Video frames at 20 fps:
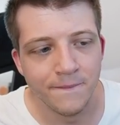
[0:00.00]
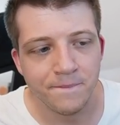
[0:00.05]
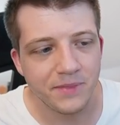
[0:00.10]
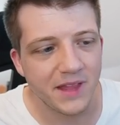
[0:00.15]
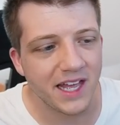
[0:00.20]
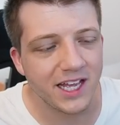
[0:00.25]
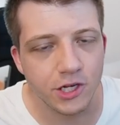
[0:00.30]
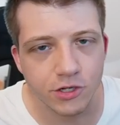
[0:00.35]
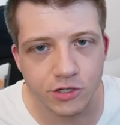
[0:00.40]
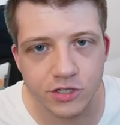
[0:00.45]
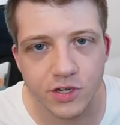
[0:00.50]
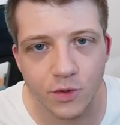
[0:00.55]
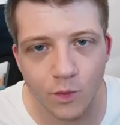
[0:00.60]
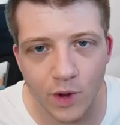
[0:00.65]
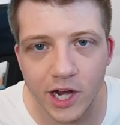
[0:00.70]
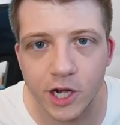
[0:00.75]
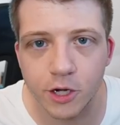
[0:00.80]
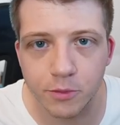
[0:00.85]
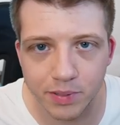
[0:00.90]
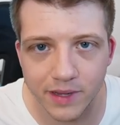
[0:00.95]
not usually
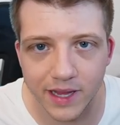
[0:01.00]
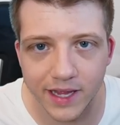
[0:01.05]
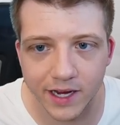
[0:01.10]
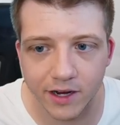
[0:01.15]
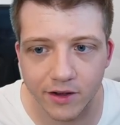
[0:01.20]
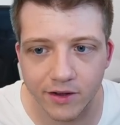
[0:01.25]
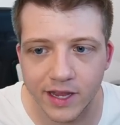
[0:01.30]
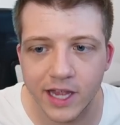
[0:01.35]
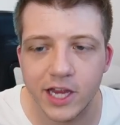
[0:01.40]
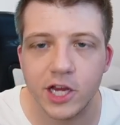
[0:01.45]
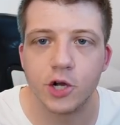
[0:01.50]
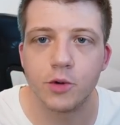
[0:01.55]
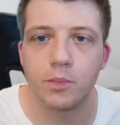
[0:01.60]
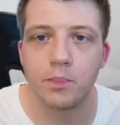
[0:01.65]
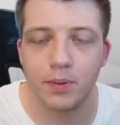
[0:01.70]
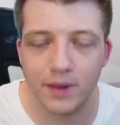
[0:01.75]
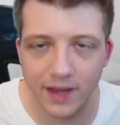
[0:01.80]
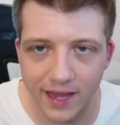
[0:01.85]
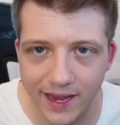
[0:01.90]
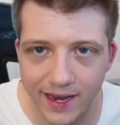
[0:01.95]
why you're playing okay you're
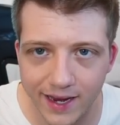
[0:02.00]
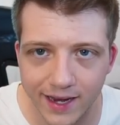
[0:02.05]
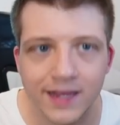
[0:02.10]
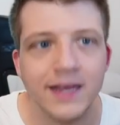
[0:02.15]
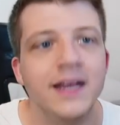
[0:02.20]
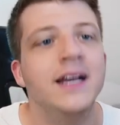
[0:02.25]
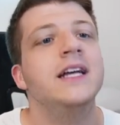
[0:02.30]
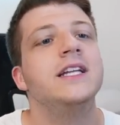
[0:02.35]
playing